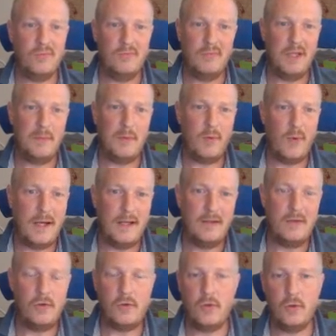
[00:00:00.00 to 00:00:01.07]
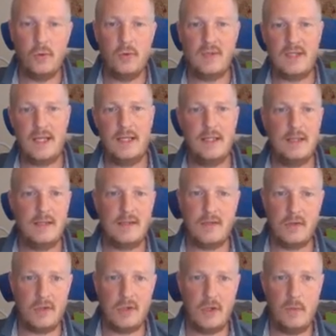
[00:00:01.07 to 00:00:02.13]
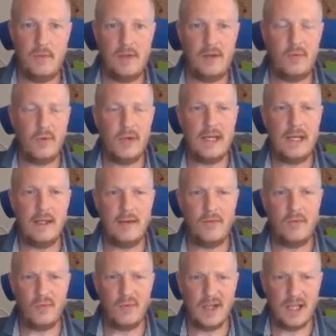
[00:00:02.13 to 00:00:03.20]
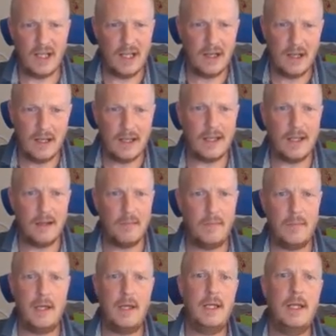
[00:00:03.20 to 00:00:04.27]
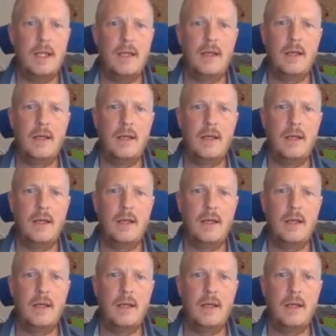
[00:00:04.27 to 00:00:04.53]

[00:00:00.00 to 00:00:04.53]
maybe 1 or 2 cents or something, really, really little money.